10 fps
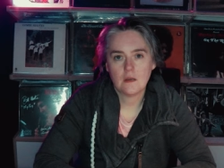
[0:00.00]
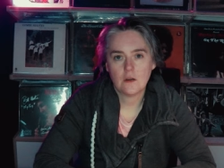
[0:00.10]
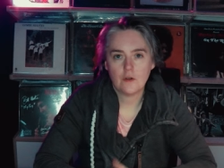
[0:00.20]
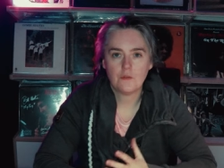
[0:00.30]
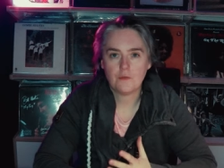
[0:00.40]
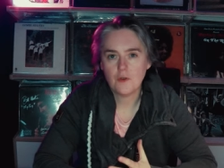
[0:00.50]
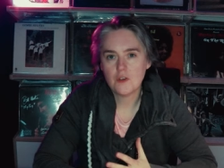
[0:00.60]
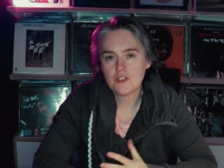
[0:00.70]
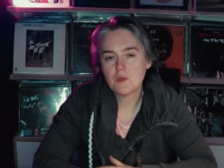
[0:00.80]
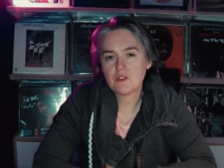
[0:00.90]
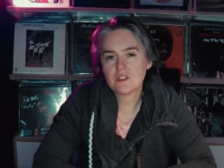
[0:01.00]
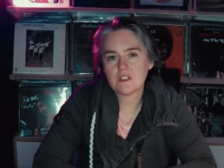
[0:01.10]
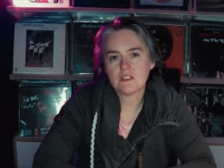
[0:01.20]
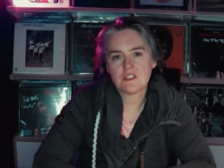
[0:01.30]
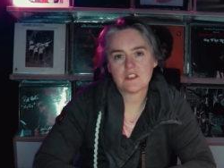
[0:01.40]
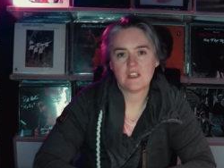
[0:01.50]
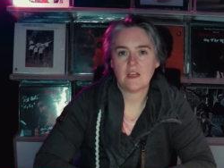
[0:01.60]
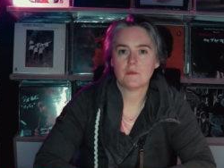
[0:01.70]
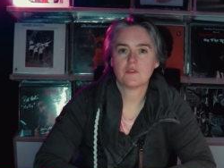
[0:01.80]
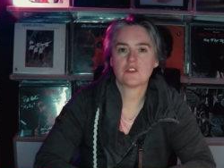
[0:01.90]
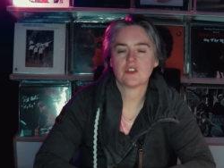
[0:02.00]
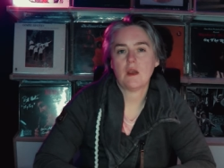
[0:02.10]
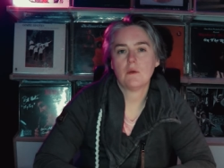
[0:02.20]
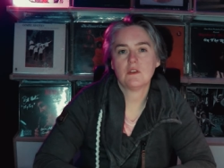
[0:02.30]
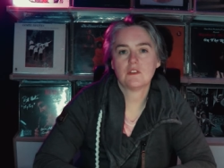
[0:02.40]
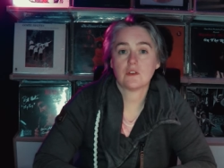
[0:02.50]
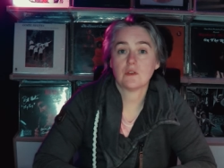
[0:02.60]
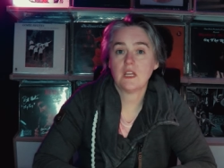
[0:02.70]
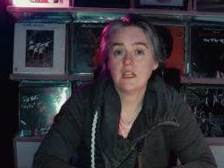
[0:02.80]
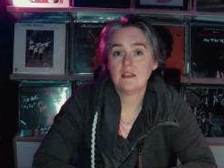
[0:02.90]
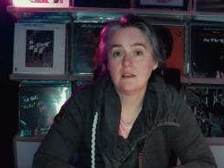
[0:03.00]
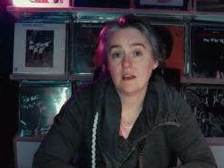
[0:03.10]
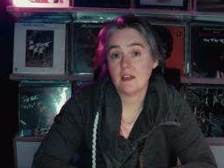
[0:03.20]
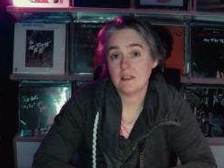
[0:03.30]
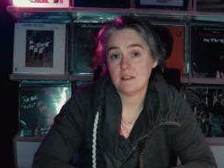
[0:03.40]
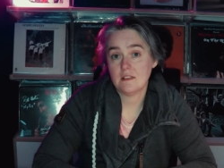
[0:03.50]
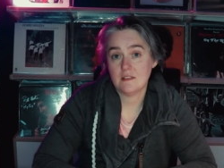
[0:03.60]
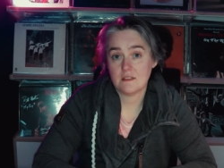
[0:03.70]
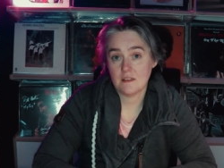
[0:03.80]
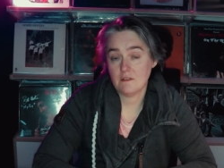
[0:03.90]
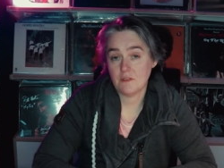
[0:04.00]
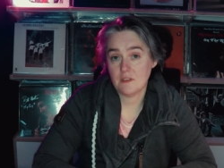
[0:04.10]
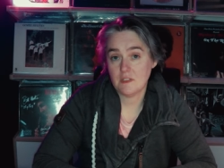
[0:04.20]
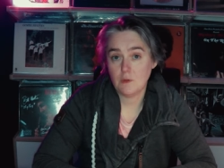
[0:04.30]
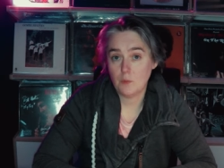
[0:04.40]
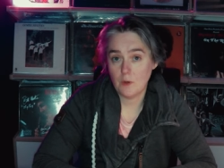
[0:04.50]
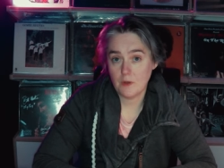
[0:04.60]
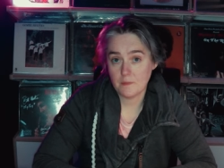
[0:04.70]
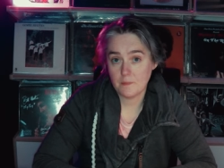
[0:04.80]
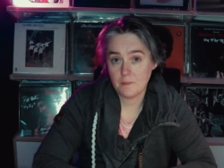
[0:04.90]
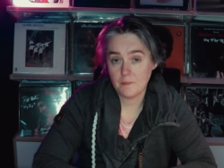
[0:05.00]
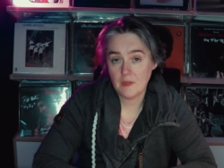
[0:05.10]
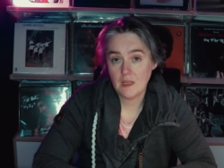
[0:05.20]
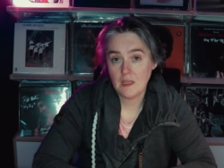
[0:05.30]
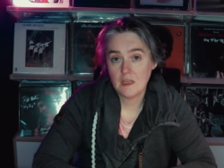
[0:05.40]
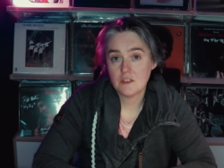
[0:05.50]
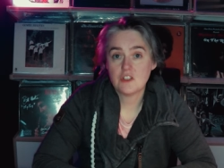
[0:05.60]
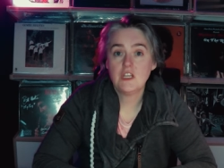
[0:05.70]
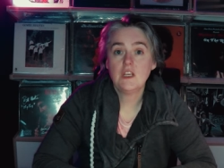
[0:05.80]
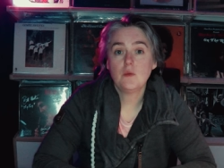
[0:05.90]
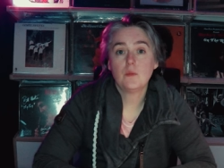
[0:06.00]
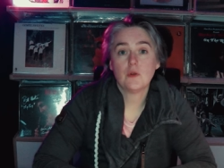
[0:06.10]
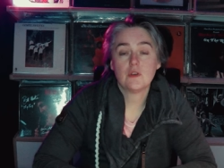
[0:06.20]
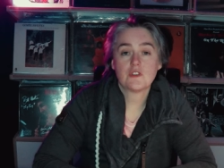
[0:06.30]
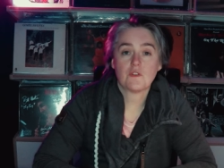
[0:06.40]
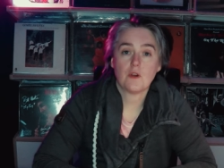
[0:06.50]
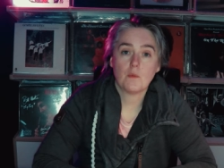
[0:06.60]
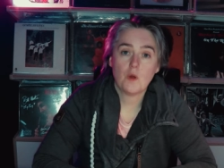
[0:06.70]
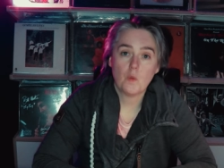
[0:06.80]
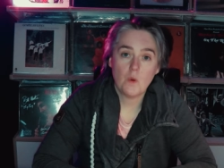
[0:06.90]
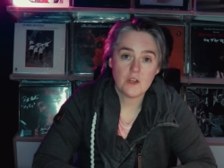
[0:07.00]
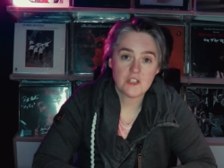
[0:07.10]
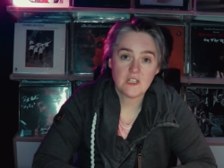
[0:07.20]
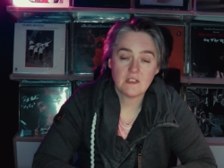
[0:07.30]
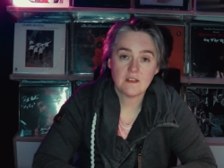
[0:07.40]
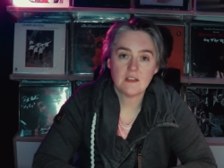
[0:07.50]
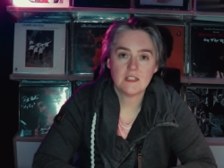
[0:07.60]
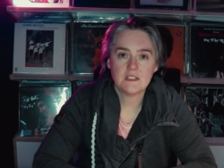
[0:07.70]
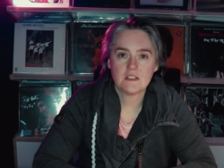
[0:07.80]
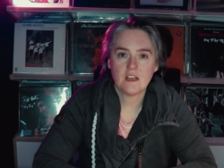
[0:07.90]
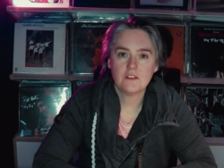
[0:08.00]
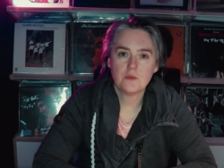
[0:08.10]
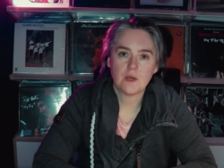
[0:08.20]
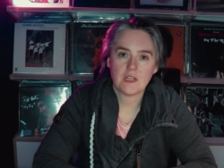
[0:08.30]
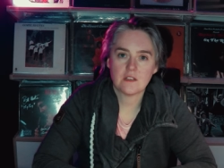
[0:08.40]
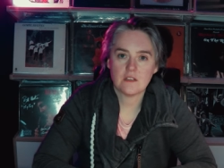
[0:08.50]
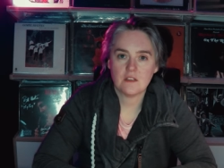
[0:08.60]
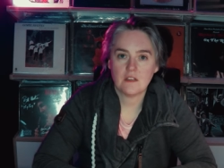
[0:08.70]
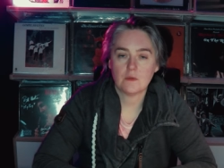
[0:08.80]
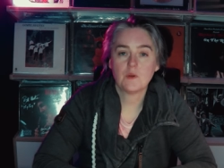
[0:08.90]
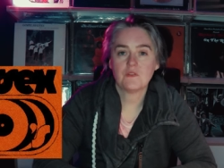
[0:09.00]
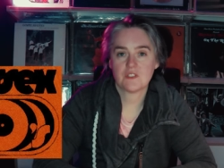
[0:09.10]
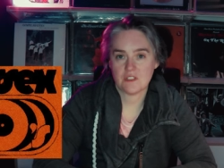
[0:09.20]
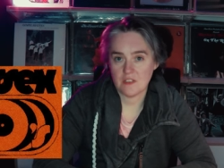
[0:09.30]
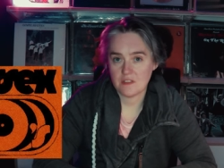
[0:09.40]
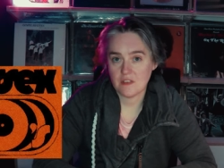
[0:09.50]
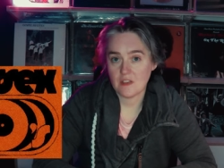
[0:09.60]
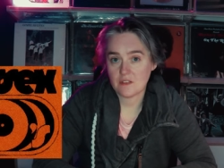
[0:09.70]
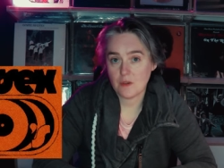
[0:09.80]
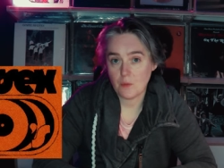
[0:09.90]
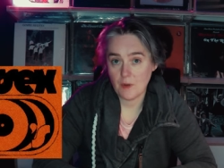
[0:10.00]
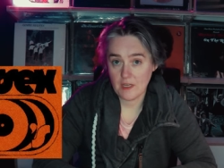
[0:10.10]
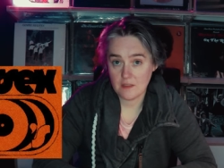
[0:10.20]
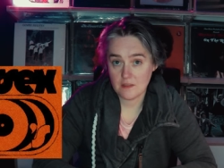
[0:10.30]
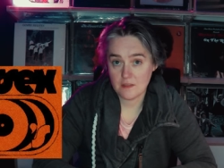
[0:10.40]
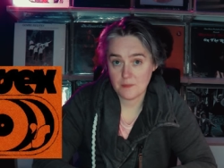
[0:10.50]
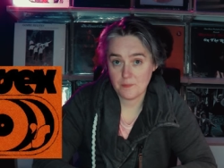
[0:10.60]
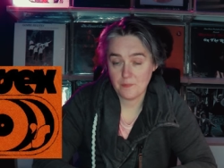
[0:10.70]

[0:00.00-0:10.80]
her first musical steps Sharon took in nineteen seventy-one. She emerged from Washington and signed a record deal with Sussex Records.